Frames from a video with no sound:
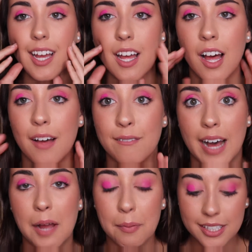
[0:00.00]

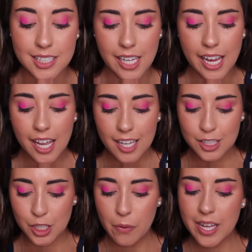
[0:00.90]
vibrancy
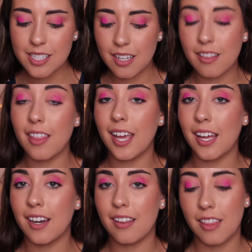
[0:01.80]
to it
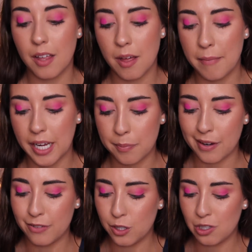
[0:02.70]
than the Makeup
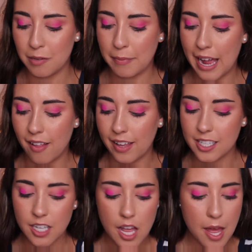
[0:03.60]
Revolution
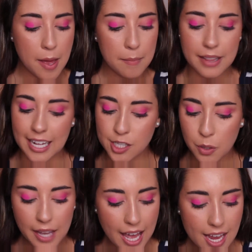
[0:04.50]
palette. That's
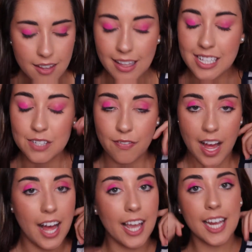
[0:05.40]
okay, that's
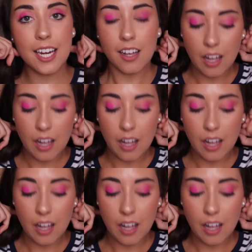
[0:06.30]
fine.